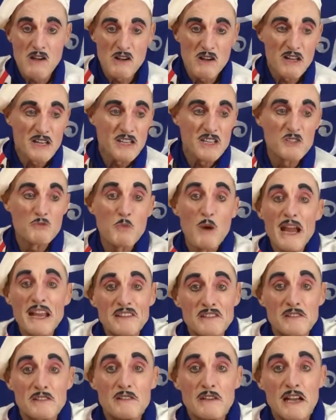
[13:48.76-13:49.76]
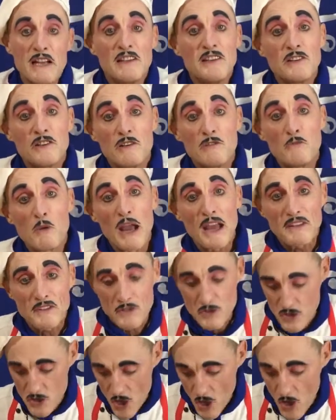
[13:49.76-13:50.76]
is wet, a little wet,
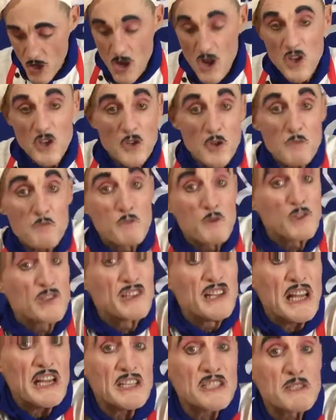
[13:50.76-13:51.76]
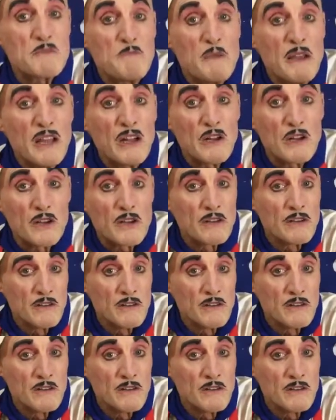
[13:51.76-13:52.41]
so you put less milk.